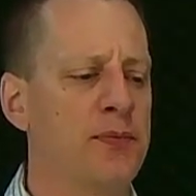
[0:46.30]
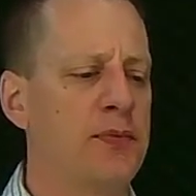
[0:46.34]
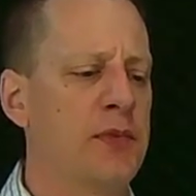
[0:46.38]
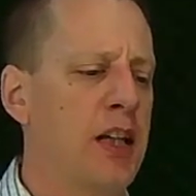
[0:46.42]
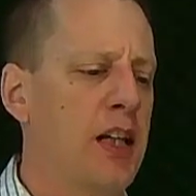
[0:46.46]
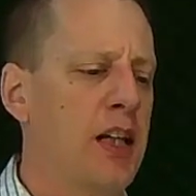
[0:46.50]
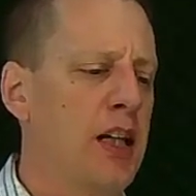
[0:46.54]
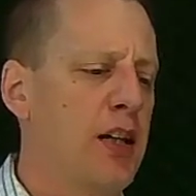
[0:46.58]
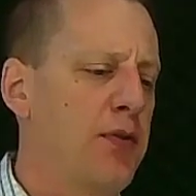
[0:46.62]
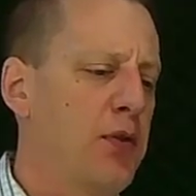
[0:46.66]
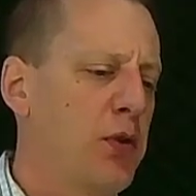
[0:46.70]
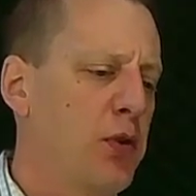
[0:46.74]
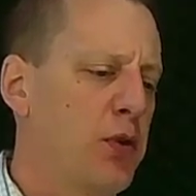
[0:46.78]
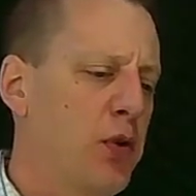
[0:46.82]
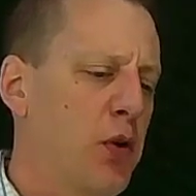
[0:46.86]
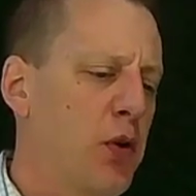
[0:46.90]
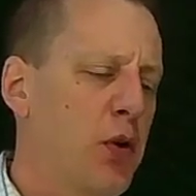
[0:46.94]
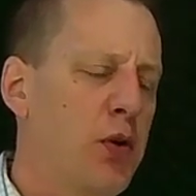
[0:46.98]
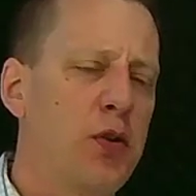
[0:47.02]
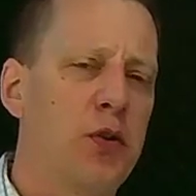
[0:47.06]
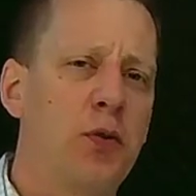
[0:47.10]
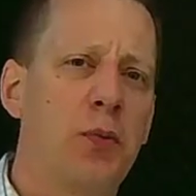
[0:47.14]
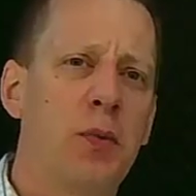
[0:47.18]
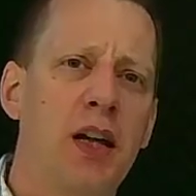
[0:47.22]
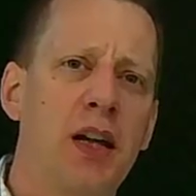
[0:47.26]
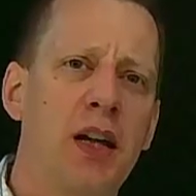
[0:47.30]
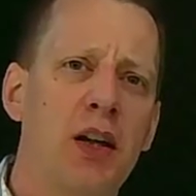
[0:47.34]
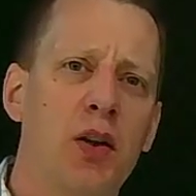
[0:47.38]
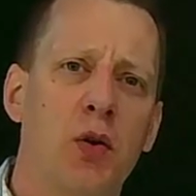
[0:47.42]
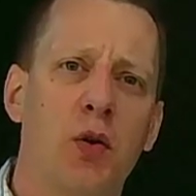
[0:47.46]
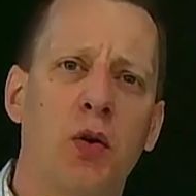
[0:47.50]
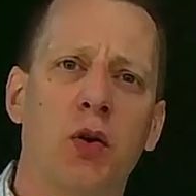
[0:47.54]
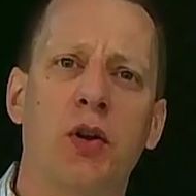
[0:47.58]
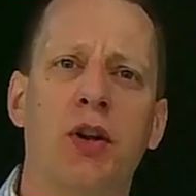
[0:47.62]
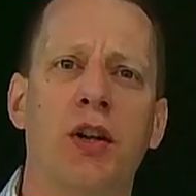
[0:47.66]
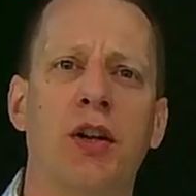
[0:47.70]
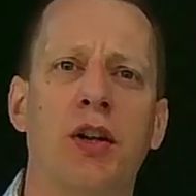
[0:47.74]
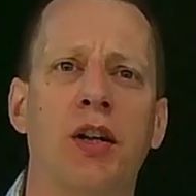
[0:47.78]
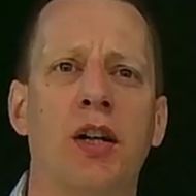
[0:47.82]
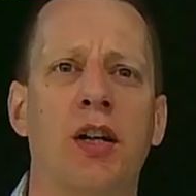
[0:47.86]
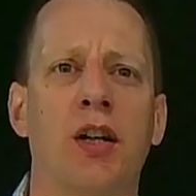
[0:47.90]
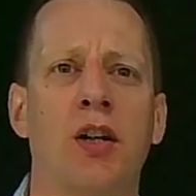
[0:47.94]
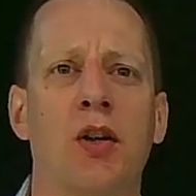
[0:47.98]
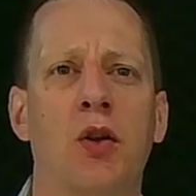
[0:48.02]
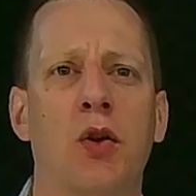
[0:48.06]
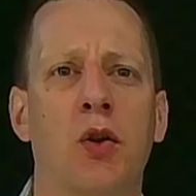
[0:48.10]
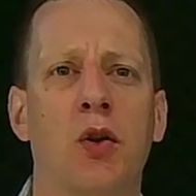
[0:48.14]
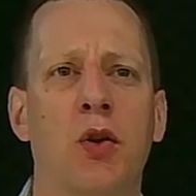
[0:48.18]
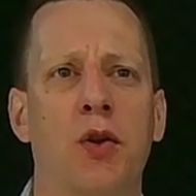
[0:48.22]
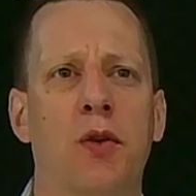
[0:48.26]
if you're as old as me or older,
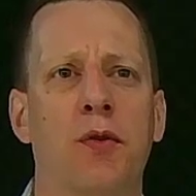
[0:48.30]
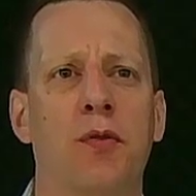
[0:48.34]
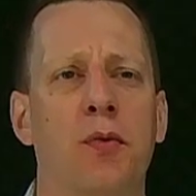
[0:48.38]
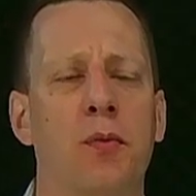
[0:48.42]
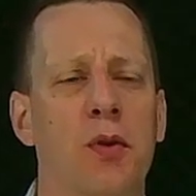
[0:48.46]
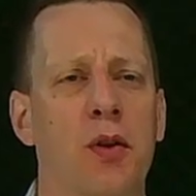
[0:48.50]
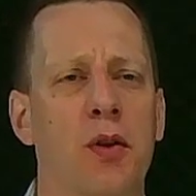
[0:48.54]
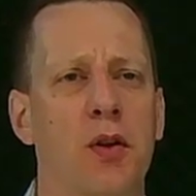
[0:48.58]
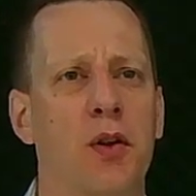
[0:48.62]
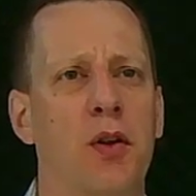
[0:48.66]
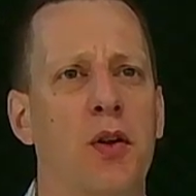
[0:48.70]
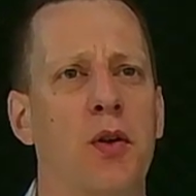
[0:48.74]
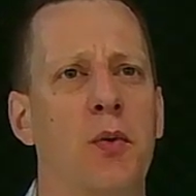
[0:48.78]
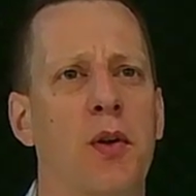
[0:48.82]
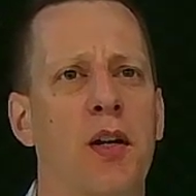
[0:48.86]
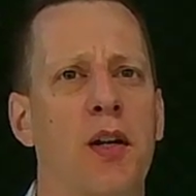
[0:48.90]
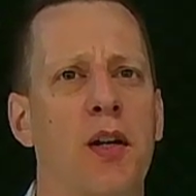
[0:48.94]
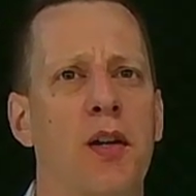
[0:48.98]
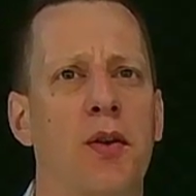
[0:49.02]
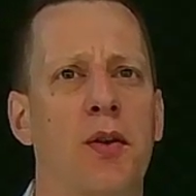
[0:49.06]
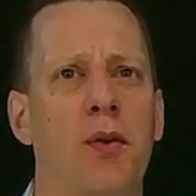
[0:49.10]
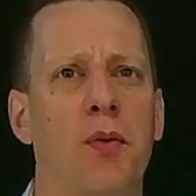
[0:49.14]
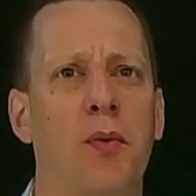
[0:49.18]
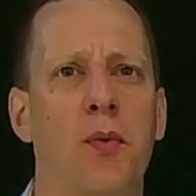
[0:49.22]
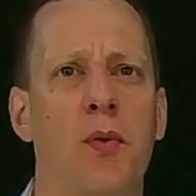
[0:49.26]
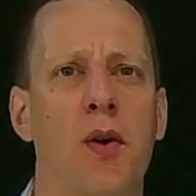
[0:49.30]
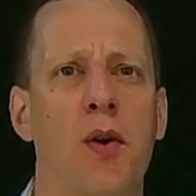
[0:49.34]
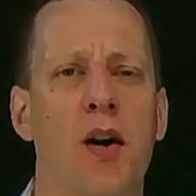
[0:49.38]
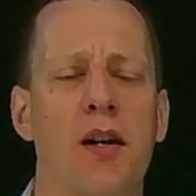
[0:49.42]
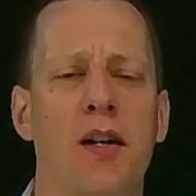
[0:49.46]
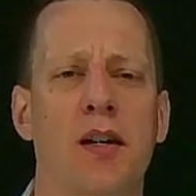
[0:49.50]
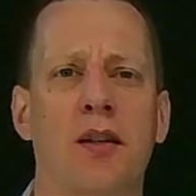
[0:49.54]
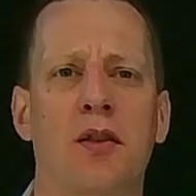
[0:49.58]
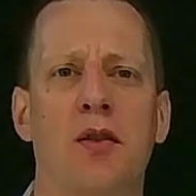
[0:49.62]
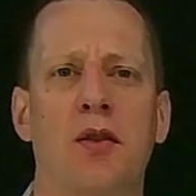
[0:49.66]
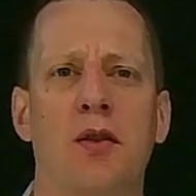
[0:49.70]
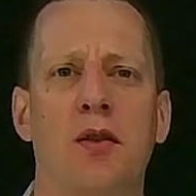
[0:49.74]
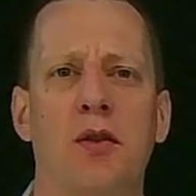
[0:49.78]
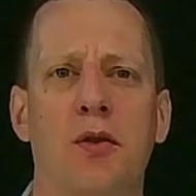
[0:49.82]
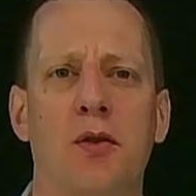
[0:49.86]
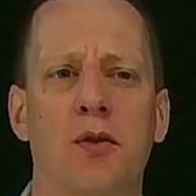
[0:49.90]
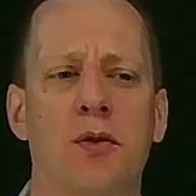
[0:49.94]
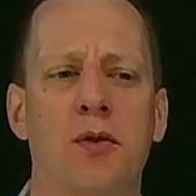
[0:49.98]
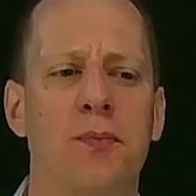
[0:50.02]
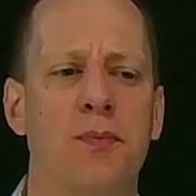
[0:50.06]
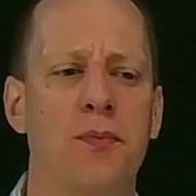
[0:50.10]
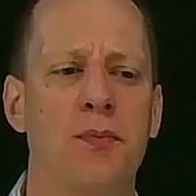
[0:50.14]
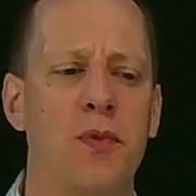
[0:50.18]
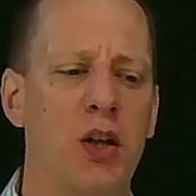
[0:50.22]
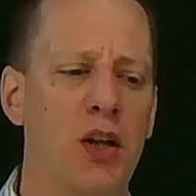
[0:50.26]
you're familiar with wanting
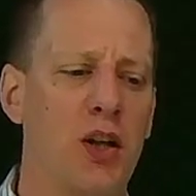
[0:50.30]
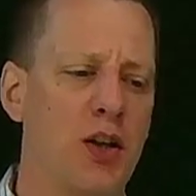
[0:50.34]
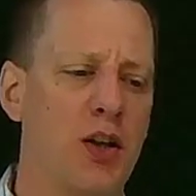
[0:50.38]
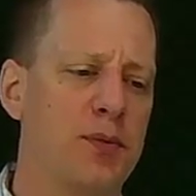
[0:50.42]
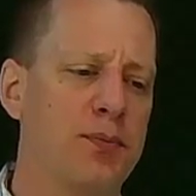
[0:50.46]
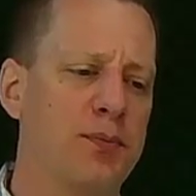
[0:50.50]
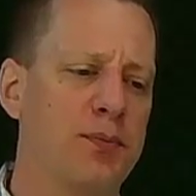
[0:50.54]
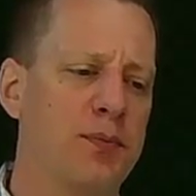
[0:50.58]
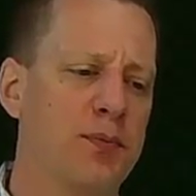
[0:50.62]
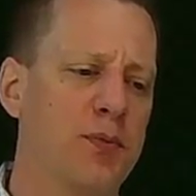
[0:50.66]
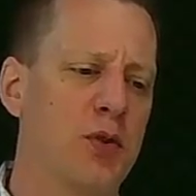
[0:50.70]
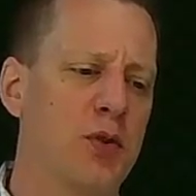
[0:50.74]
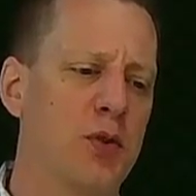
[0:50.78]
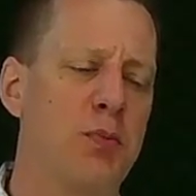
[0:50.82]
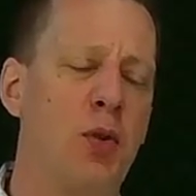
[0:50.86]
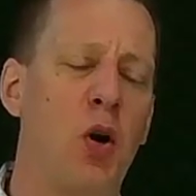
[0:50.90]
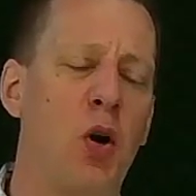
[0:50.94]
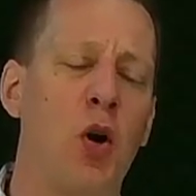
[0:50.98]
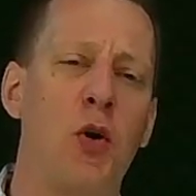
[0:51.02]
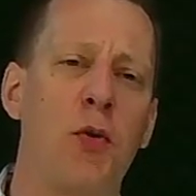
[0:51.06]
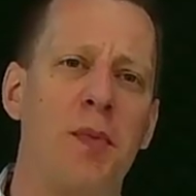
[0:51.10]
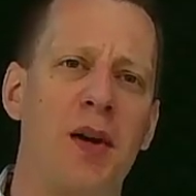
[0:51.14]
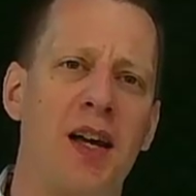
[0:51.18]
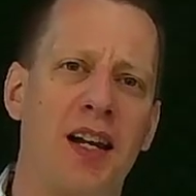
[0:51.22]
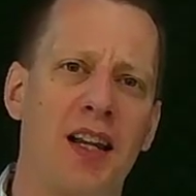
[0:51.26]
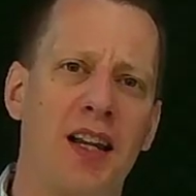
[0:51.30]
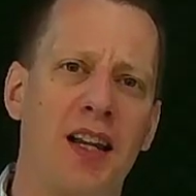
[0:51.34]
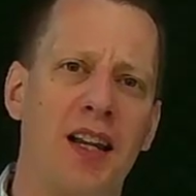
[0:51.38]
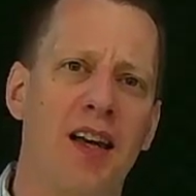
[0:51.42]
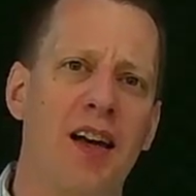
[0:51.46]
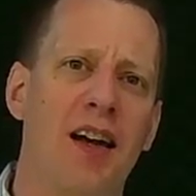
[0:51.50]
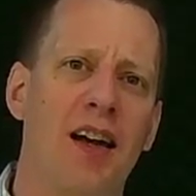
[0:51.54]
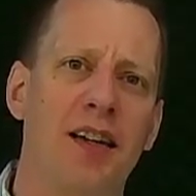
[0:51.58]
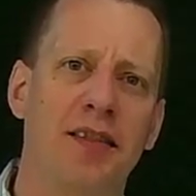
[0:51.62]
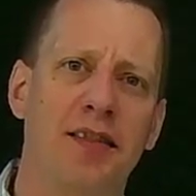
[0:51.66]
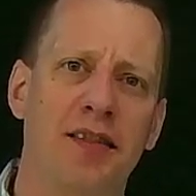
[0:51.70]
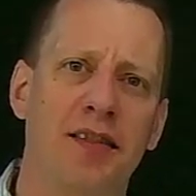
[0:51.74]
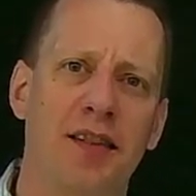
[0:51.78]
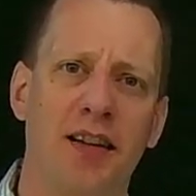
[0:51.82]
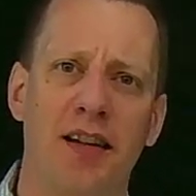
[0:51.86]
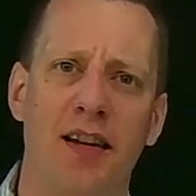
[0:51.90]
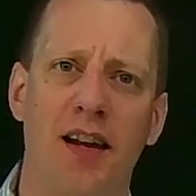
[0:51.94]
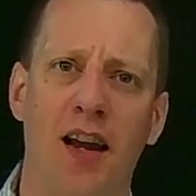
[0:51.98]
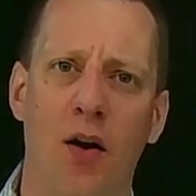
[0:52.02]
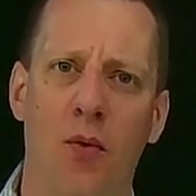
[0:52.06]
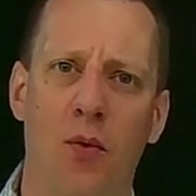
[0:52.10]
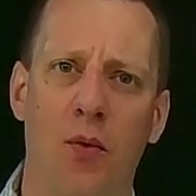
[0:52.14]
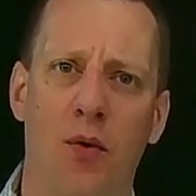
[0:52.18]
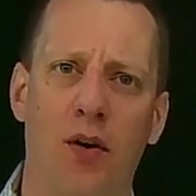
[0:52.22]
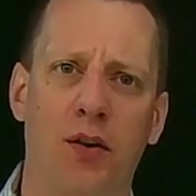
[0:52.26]
to, you know, compartmentalize
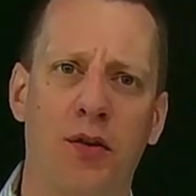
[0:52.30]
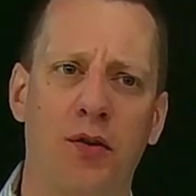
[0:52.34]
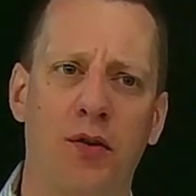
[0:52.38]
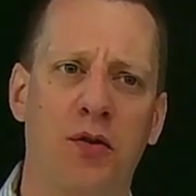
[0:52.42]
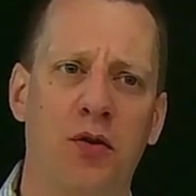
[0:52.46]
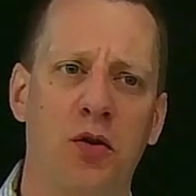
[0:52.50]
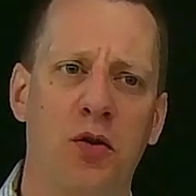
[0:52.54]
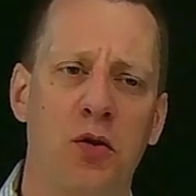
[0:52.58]
networks.